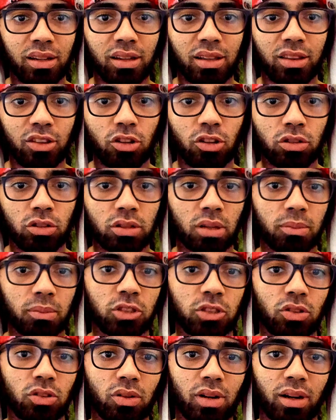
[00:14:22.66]
Don't tell me
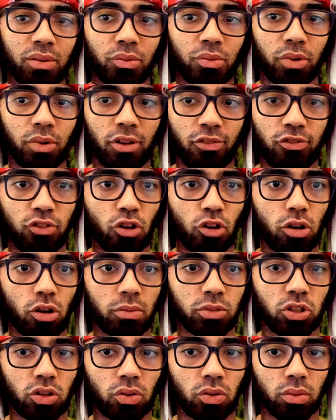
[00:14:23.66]
you can reform
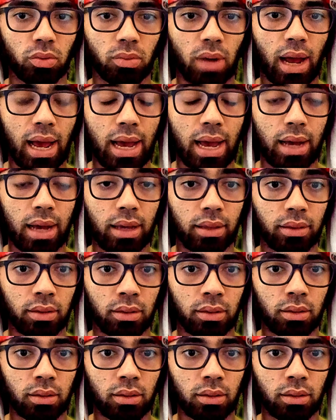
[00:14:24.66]
your hand.